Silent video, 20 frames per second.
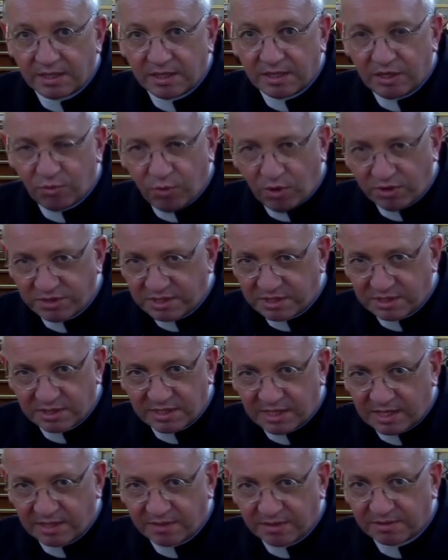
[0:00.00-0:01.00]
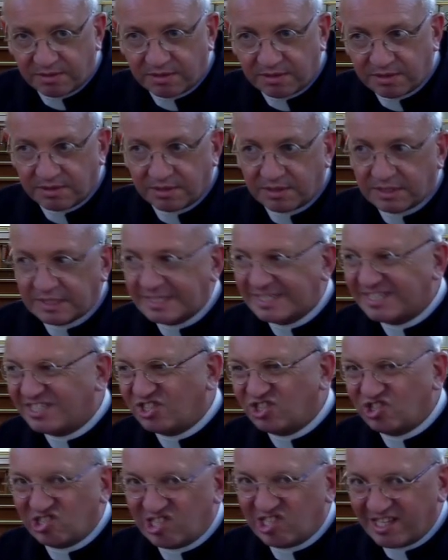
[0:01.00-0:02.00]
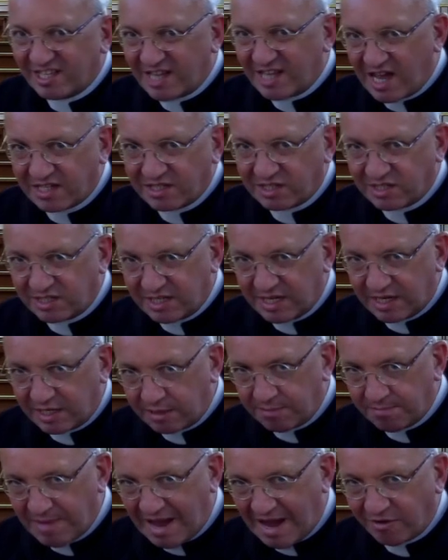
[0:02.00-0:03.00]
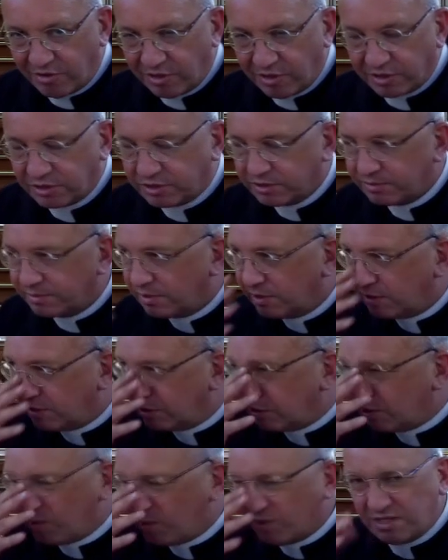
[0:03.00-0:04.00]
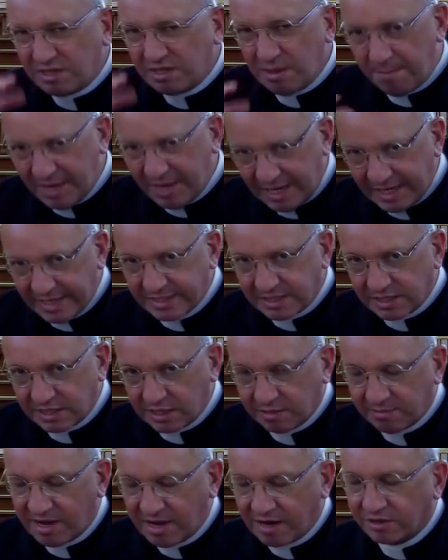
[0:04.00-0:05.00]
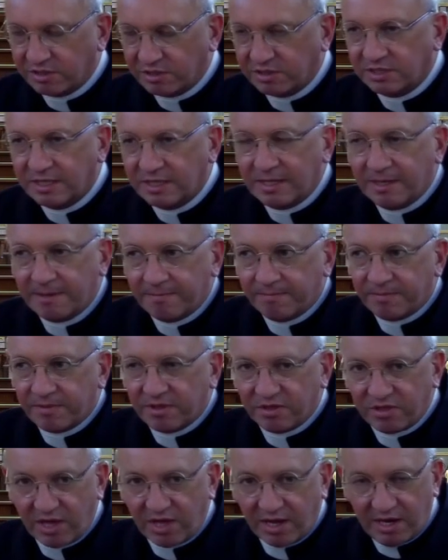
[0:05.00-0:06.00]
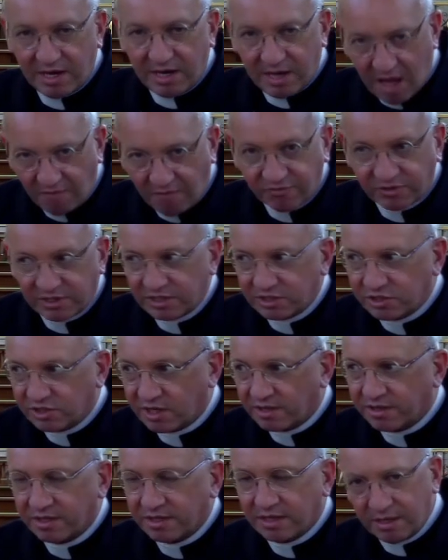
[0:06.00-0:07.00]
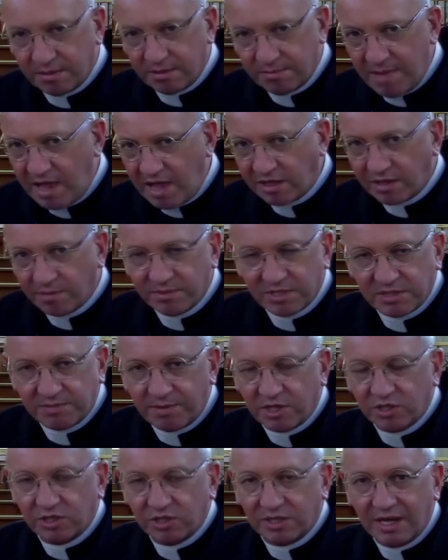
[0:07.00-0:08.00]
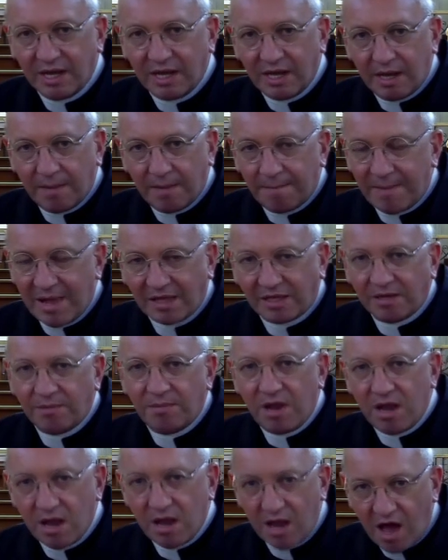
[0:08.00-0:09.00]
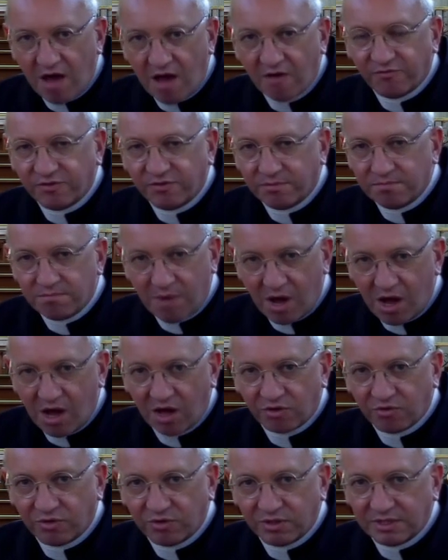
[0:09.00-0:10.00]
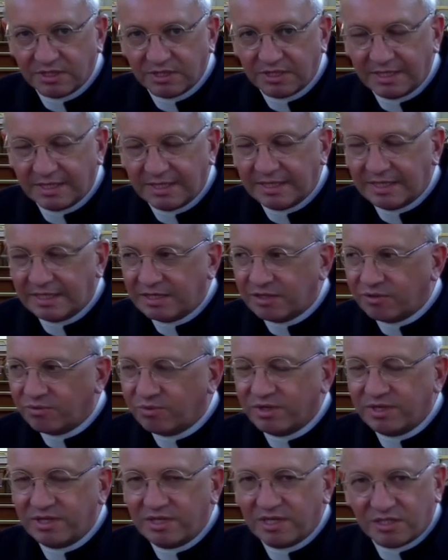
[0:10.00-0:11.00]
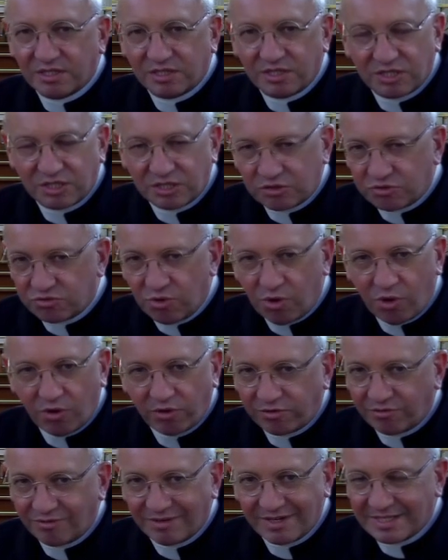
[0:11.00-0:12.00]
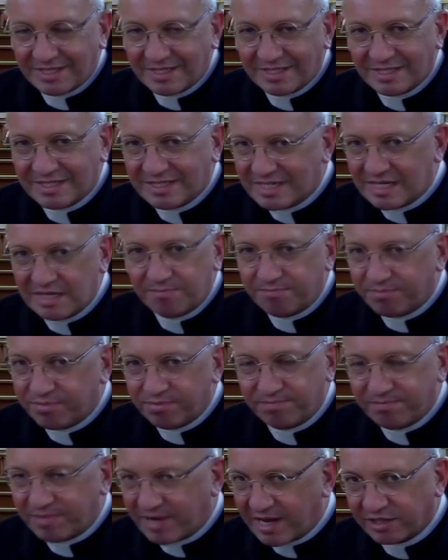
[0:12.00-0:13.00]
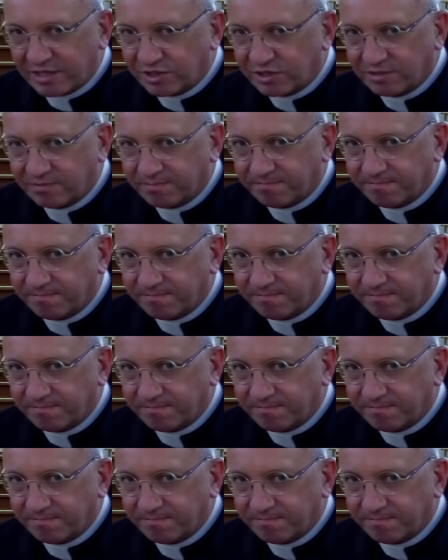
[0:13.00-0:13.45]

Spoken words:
It wasn't a dynastic marriage, so it wasn't a political marriage. They loved each other, and Malcolm especially. Malcolm loved Margaret with an extraordinarily deep passion.